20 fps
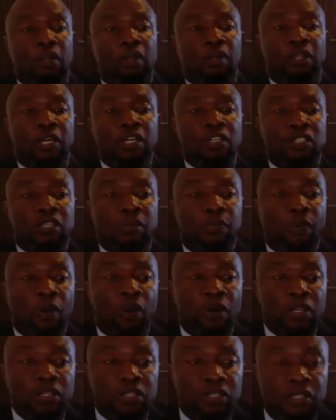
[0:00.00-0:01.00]
that's the
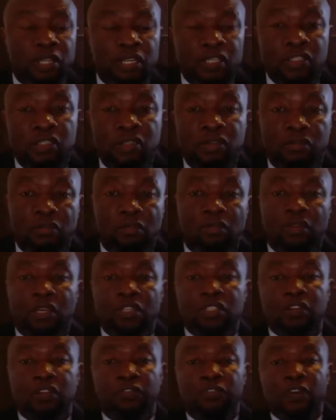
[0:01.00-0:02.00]
point. That's
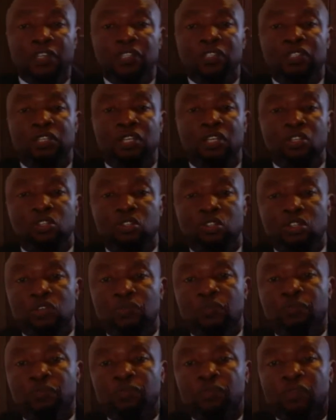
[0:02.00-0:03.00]
the first
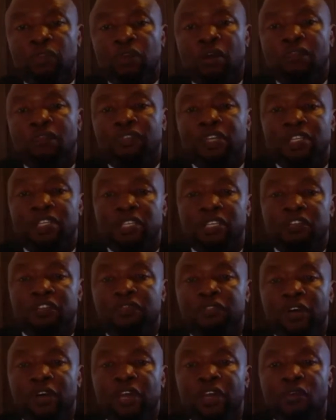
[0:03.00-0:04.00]
stage. After
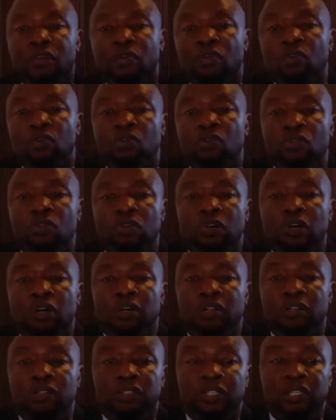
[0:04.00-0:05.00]
identifying who
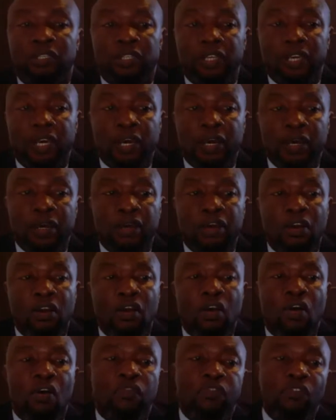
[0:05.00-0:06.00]
they are,
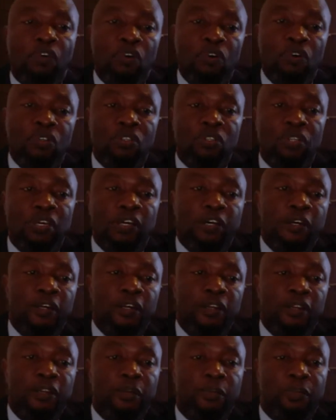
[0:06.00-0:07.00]
of course,
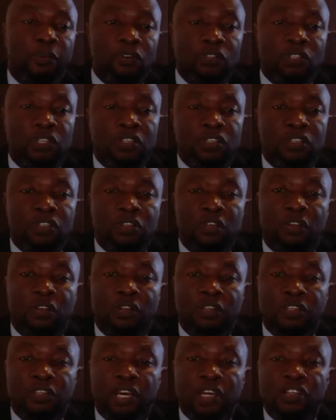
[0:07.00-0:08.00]
the process,
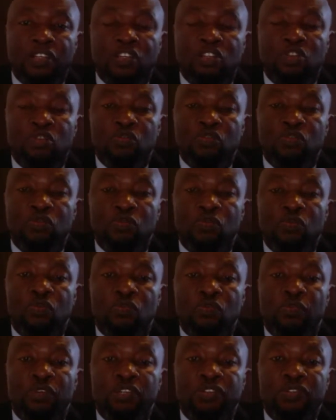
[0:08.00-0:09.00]
the judges
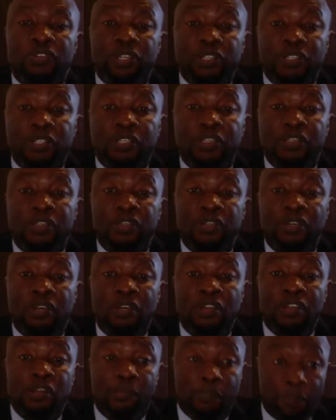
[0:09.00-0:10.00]
would be interested,
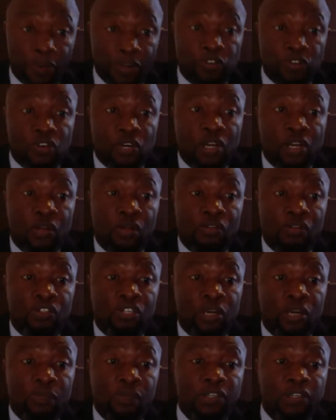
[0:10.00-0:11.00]
the pretrial
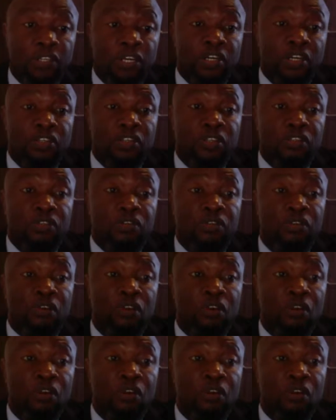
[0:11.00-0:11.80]
chamber judges